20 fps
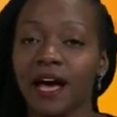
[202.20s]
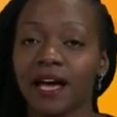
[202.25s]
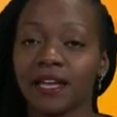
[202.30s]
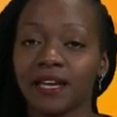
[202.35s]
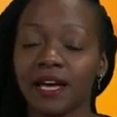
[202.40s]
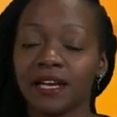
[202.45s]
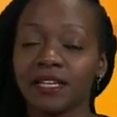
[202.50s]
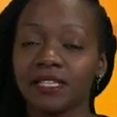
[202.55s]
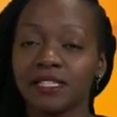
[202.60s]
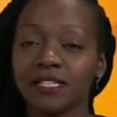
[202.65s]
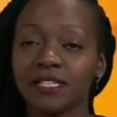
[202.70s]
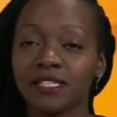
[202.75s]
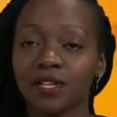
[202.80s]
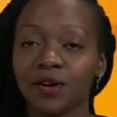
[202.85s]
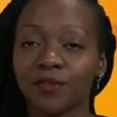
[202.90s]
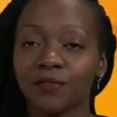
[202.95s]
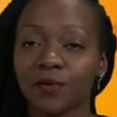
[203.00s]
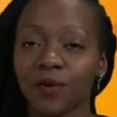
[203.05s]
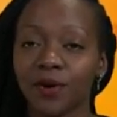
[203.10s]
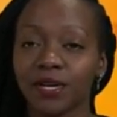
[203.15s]
Analysis
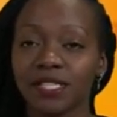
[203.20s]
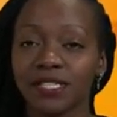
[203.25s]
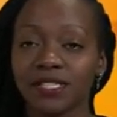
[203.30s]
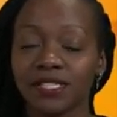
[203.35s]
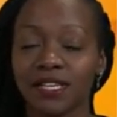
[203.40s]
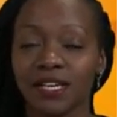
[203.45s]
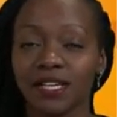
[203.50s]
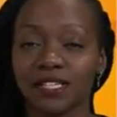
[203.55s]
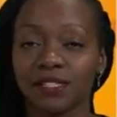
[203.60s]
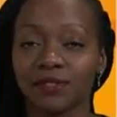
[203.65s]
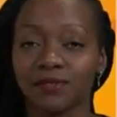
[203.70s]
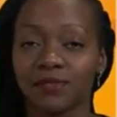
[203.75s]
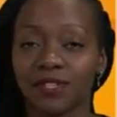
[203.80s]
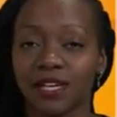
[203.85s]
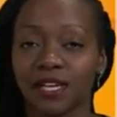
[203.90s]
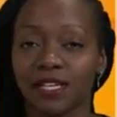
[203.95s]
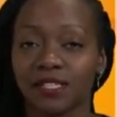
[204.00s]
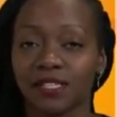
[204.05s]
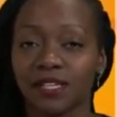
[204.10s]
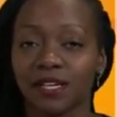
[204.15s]
of quantitative
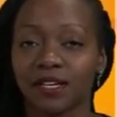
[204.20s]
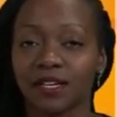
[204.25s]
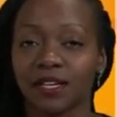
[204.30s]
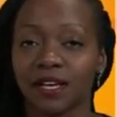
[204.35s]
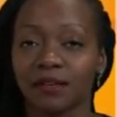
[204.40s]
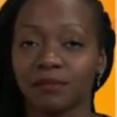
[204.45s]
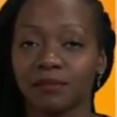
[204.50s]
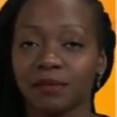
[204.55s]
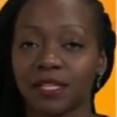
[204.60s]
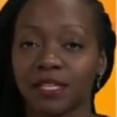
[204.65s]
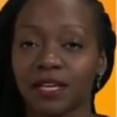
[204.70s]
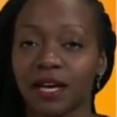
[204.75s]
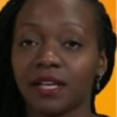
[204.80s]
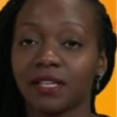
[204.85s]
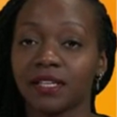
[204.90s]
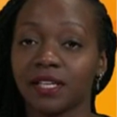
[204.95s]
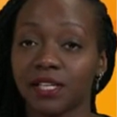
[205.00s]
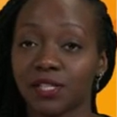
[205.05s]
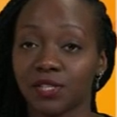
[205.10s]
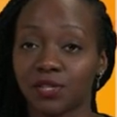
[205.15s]
data can be
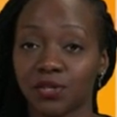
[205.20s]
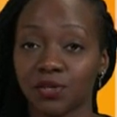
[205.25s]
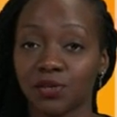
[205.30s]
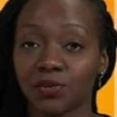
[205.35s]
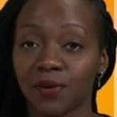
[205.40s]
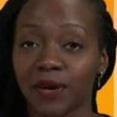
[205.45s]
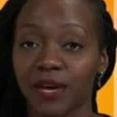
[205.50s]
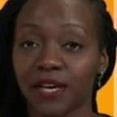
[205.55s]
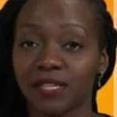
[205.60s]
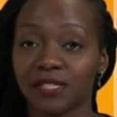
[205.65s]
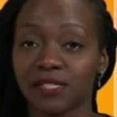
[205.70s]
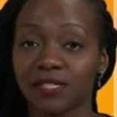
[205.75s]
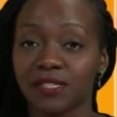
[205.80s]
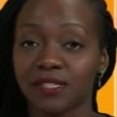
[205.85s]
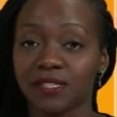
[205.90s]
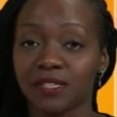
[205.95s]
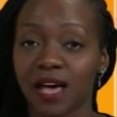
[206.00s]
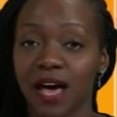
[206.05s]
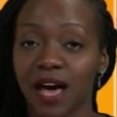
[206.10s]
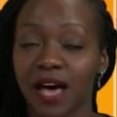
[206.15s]
done in two
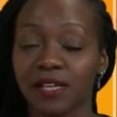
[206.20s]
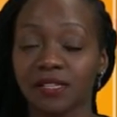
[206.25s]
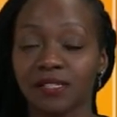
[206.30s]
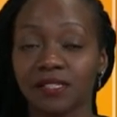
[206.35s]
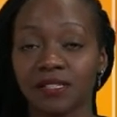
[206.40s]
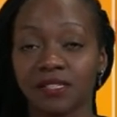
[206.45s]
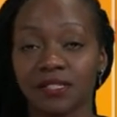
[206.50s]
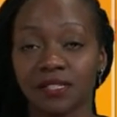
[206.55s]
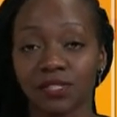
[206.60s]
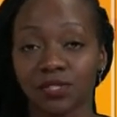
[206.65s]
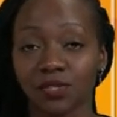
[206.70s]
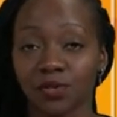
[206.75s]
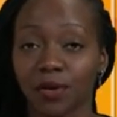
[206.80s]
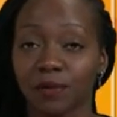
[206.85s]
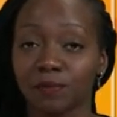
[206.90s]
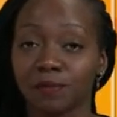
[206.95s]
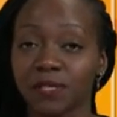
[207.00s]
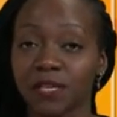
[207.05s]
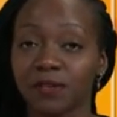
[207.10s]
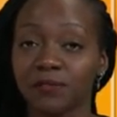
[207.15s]
ways, as
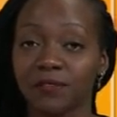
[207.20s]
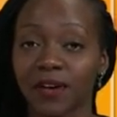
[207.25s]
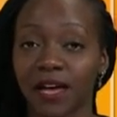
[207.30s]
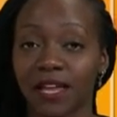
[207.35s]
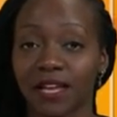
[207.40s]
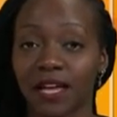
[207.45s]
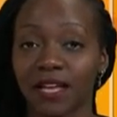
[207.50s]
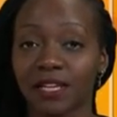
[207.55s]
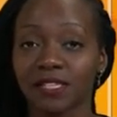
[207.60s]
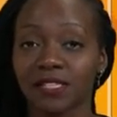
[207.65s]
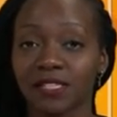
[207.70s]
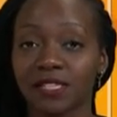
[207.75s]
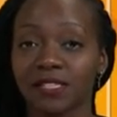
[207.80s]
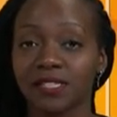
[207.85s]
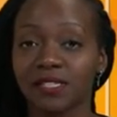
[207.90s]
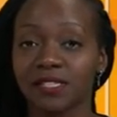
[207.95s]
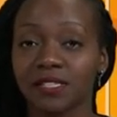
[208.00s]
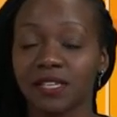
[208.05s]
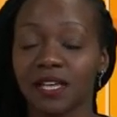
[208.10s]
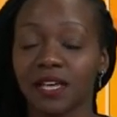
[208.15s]
descriptive
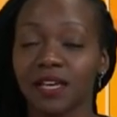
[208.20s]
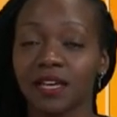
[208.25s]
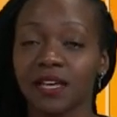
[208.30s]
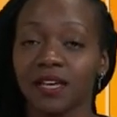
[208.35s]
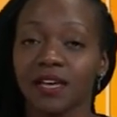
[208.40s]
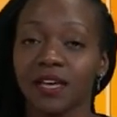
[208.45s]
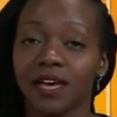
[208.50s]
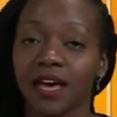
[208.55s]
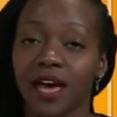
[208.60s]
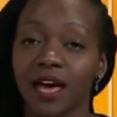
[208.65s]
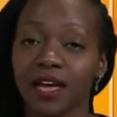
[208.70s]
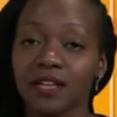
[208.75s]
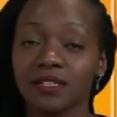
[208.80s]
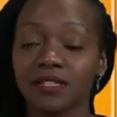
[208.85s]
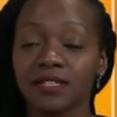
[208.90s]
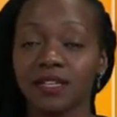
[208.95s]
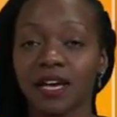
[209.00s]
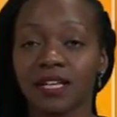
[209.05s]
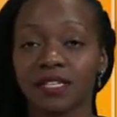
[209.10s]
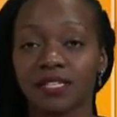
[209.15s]
analysis
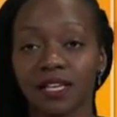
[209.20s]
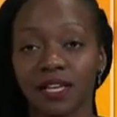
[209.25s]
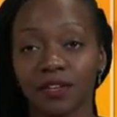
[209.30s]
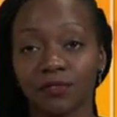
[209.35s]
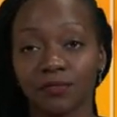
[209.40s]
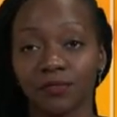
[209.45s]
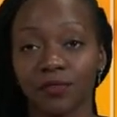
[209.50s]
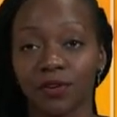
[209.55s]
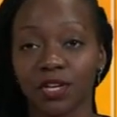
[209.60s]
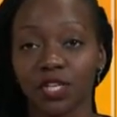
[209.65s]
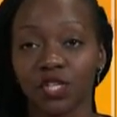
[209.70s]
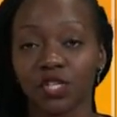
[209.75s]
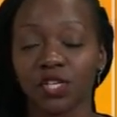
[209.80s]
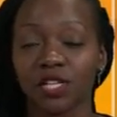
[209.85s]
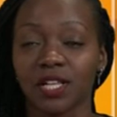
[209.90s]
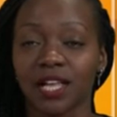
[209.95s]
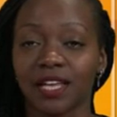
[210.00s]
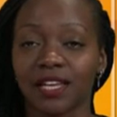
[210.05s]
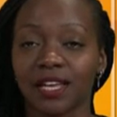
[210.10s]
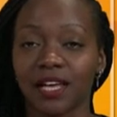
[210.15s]
and as
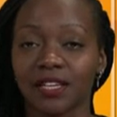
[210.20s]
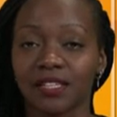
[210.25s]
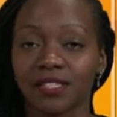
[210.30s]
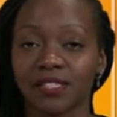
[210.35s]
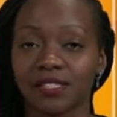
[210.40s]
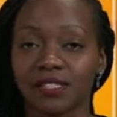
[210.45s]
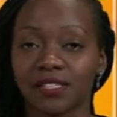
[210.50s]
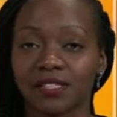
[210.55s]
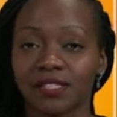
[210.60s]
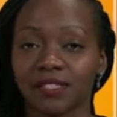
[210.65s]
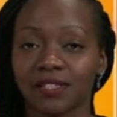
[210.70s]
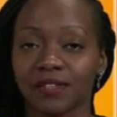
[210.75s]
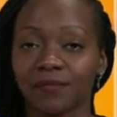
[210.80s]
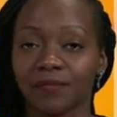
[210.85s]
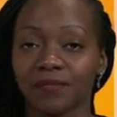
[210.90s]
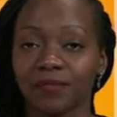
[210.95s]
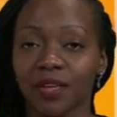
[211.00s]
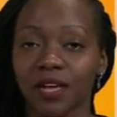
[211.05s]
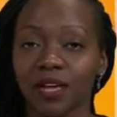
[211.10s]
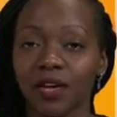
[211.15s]
inferential analysis.
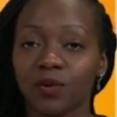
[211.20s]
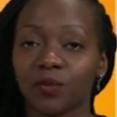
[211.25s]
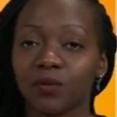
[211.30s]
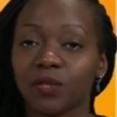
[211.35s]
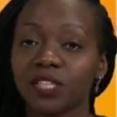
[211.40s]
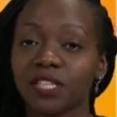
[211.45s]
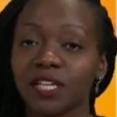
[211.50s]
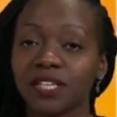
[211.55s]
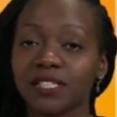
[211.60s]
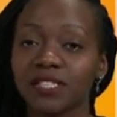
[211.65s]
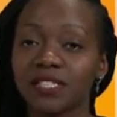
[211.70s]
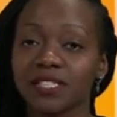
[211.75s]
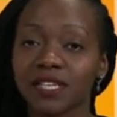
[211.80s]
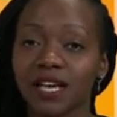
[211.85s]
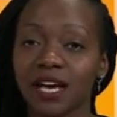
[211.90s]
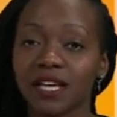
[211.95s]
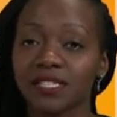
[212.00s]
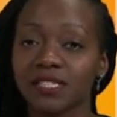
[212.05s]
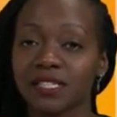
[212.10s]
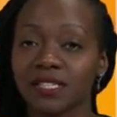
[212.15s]
We shall
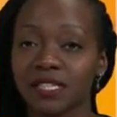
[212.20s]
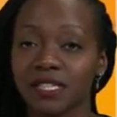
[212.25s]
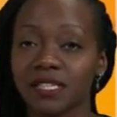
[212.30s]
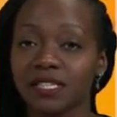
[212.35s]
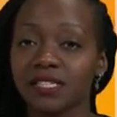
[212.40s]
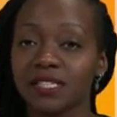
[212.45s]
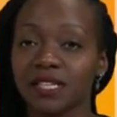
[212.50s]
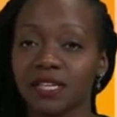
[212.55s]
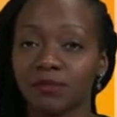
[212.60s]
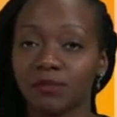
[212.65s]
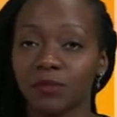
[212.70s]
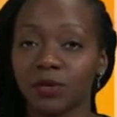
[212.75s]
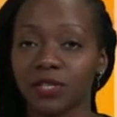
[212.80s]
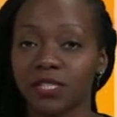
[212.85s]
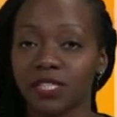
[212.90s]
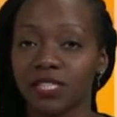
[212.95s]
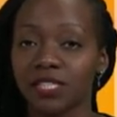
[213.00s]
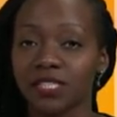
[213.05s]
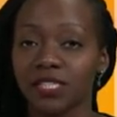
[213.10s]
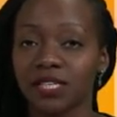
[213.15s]
discuss these in more
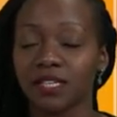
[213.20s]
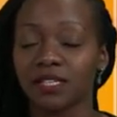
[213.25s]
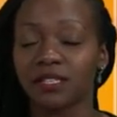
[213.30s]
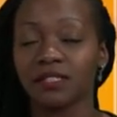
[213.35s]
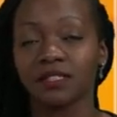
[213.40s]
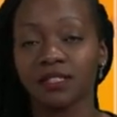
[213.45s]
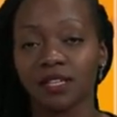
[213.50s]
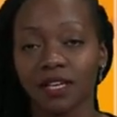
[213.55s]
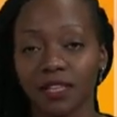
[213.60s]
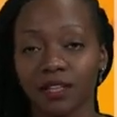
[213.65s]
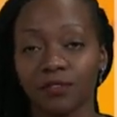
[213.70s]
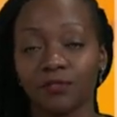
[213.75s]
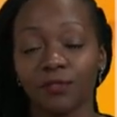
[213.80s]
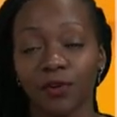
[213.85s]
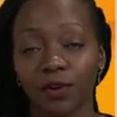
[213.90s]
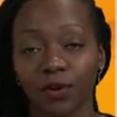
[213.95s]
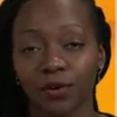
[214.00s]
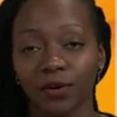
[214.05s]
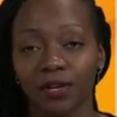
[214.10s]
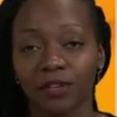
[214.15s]
detail in the
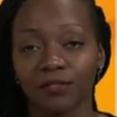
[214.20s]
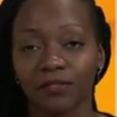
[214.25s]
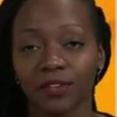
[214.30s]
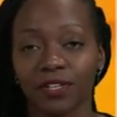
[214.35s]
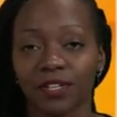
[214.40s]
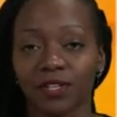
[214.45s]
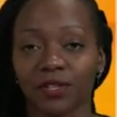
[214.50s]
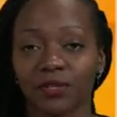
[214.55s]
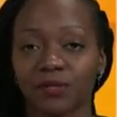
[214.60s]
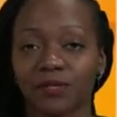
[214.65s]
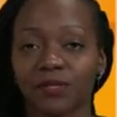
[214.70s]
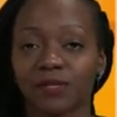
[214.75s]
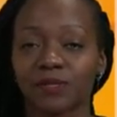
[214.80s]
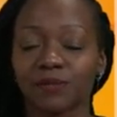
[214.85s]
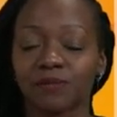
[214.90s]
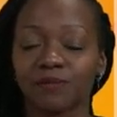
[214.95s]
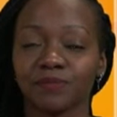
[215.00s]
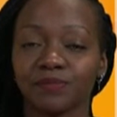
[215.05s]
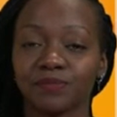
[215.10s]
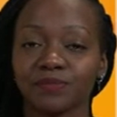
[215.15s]
following
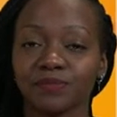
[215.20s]
videos.